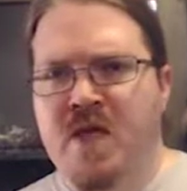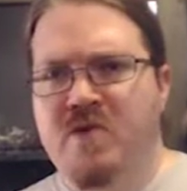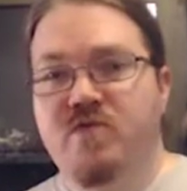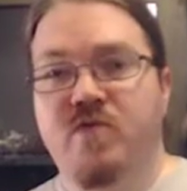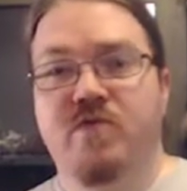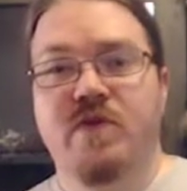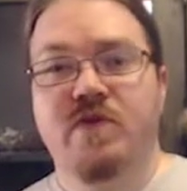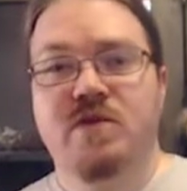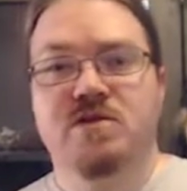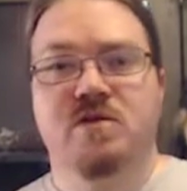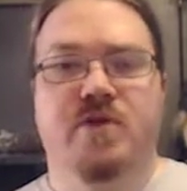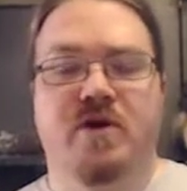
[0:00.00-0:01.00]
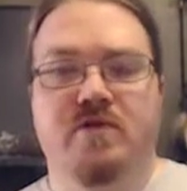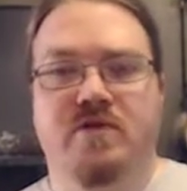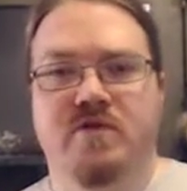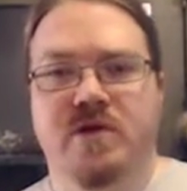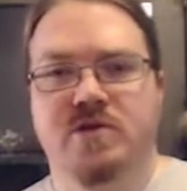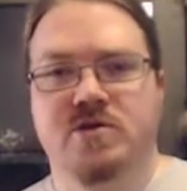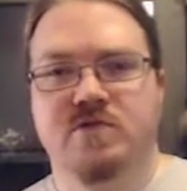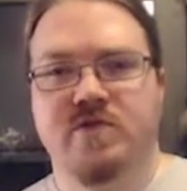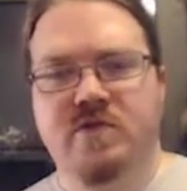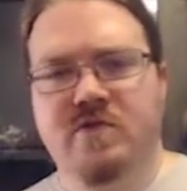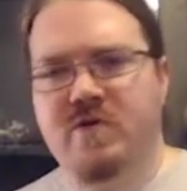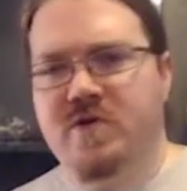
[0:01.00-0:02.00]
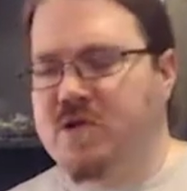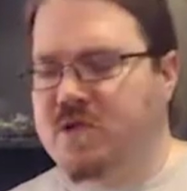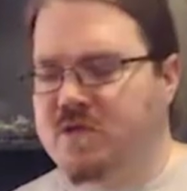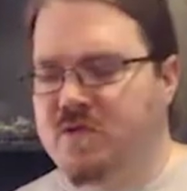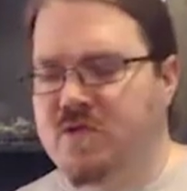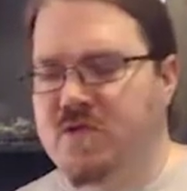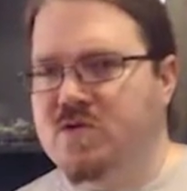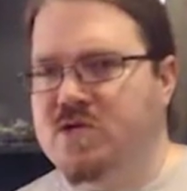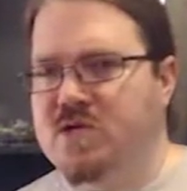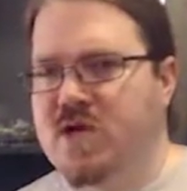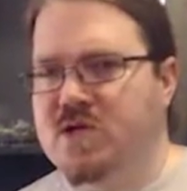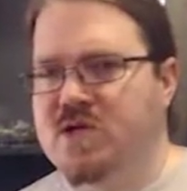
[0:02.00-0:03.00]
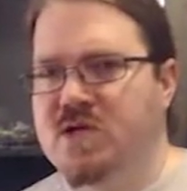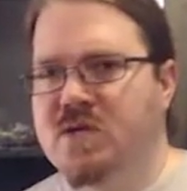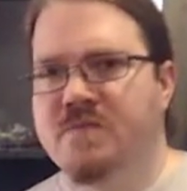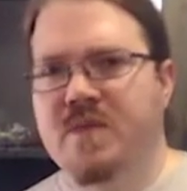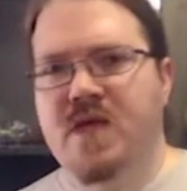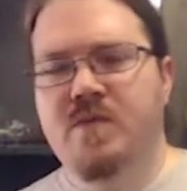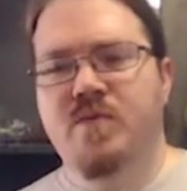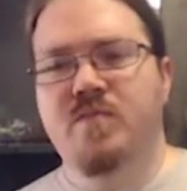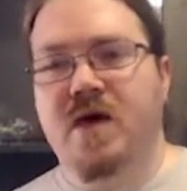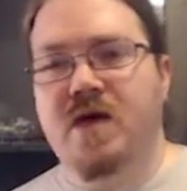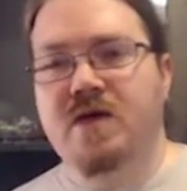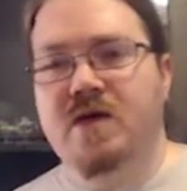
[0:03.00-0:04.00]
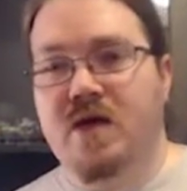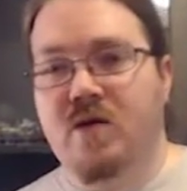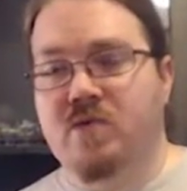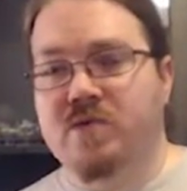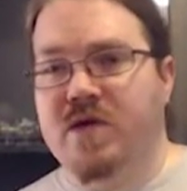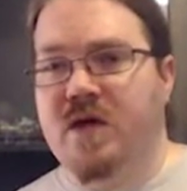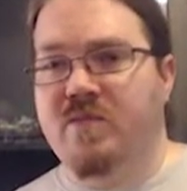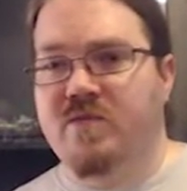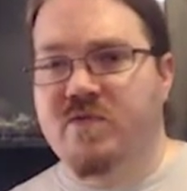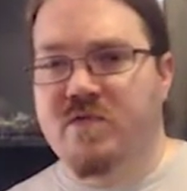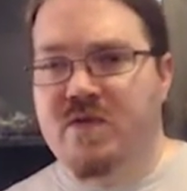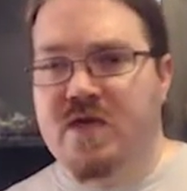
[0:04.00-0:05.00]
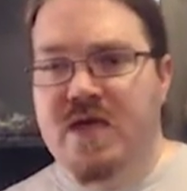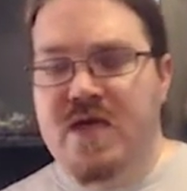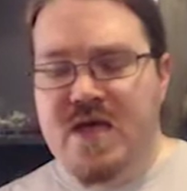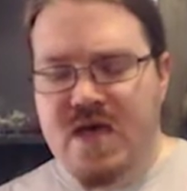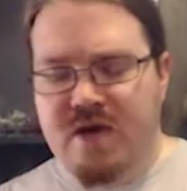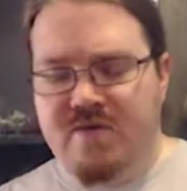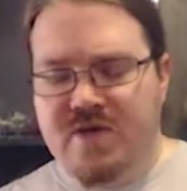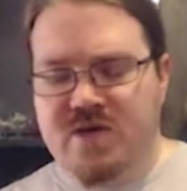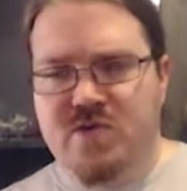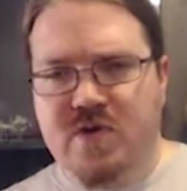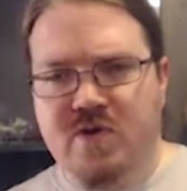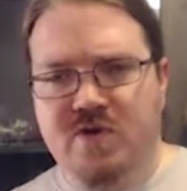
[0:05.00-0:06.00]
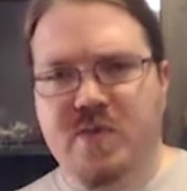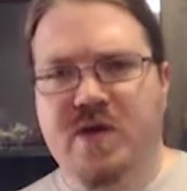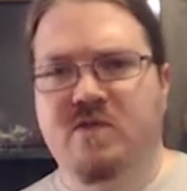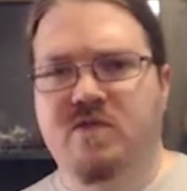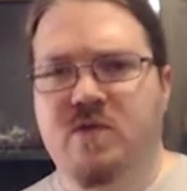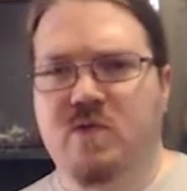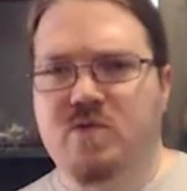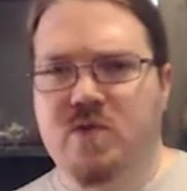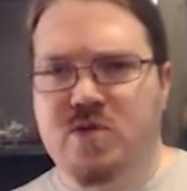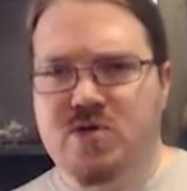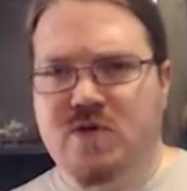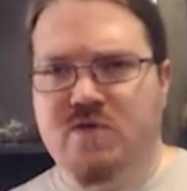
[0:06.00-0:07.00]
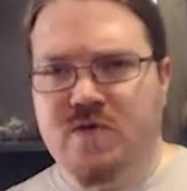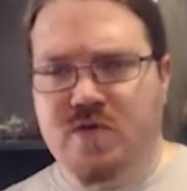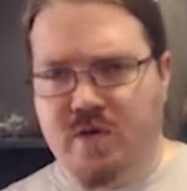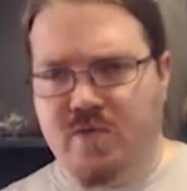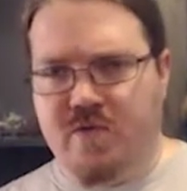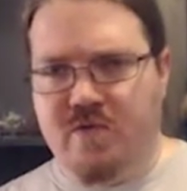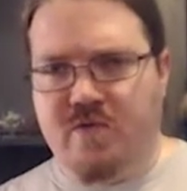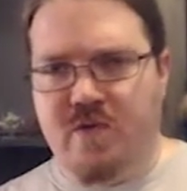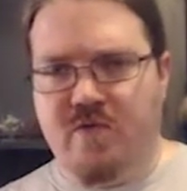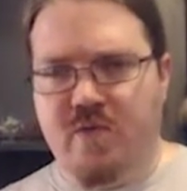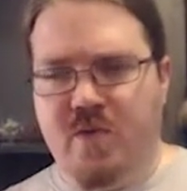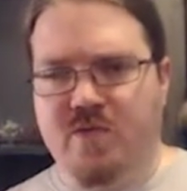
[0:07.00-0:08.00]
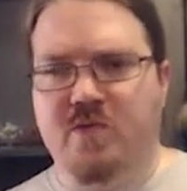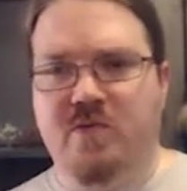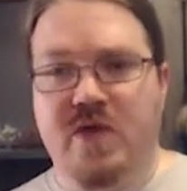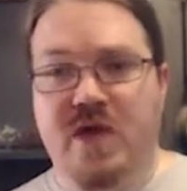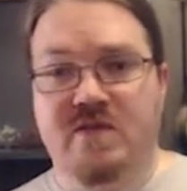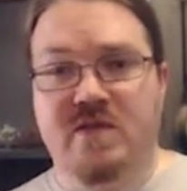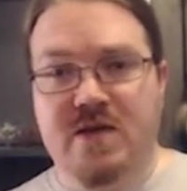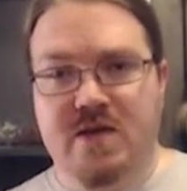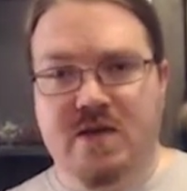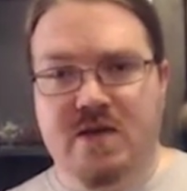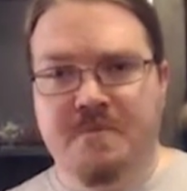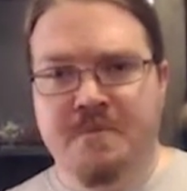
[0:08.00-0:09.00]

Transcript: For the initial part of the adventure, there is very little you need to change. Keep in mind at all times that the adventure expects you to adjust the numbers of monsters as needed.